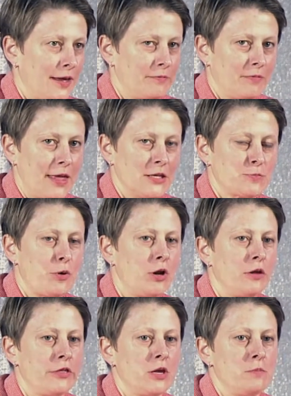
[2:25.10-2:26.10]
as part
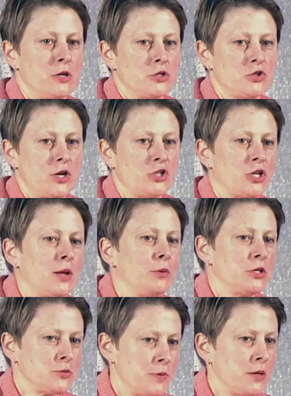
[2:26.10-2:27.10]
of the administration, I'm
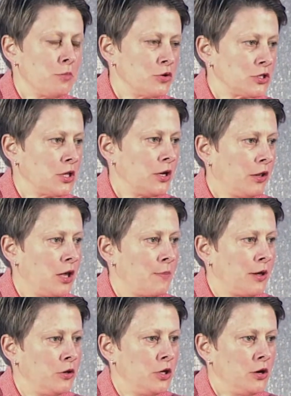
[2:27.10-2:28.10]
going to speak most clearly
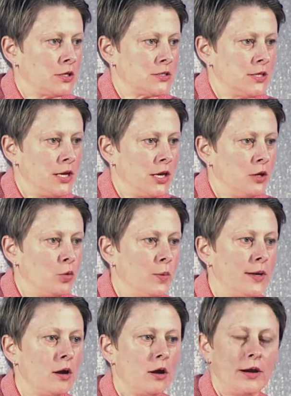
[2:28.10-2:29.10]
about New York City.
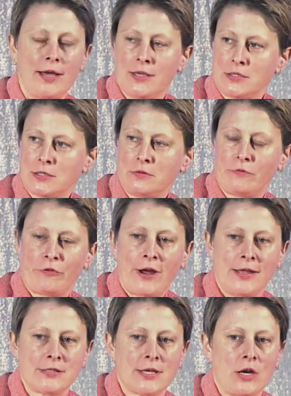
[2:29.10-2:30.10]
We are, as
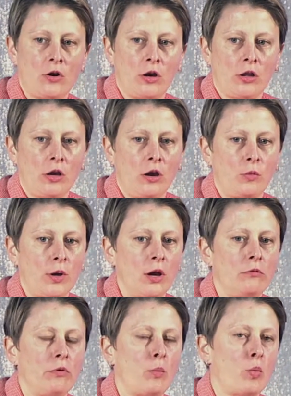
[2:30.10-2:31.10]
Fran said earlier, we
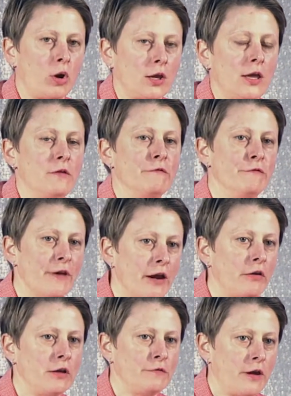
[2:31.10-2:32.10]
are working
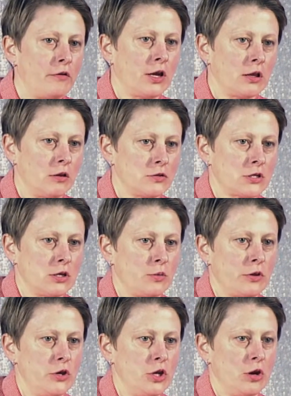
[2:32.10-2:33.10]
very, very closely
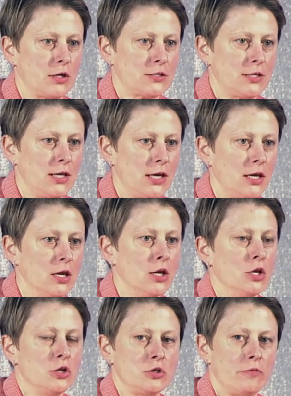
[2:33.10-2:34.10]
with New York City
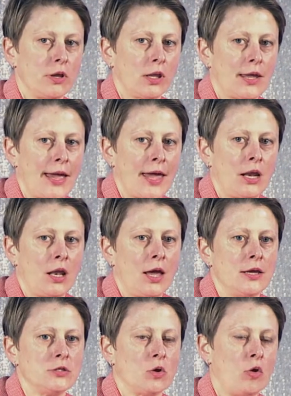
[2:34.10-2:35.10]
to really
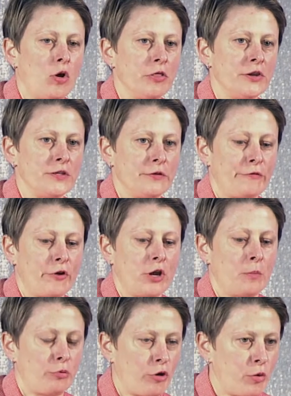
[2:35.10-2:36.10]
analyze all the different
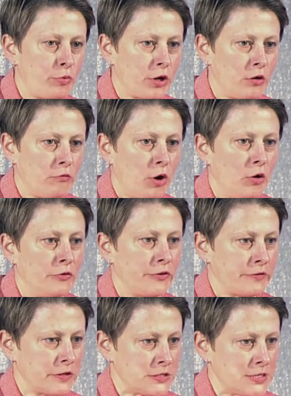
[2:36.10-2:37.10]
appropriate roles
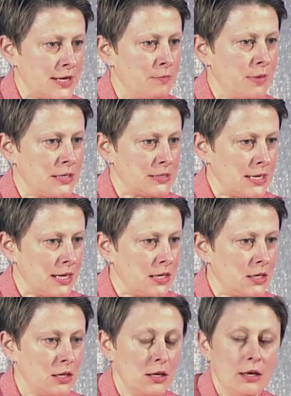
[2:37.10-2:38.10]
that the state may
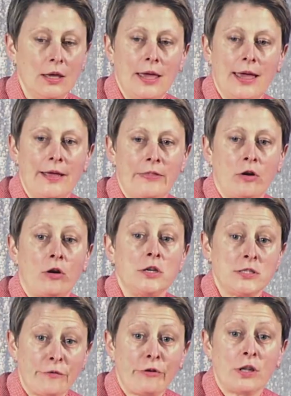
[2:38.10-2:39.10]
take. And there are
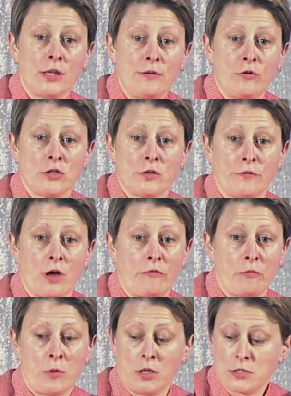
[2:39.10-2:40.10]
different levers of
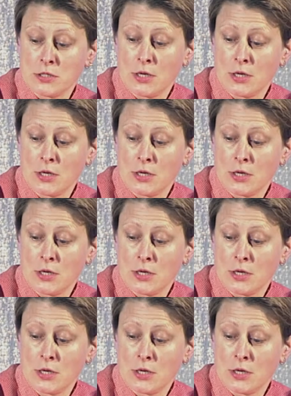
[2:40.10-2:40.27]
government.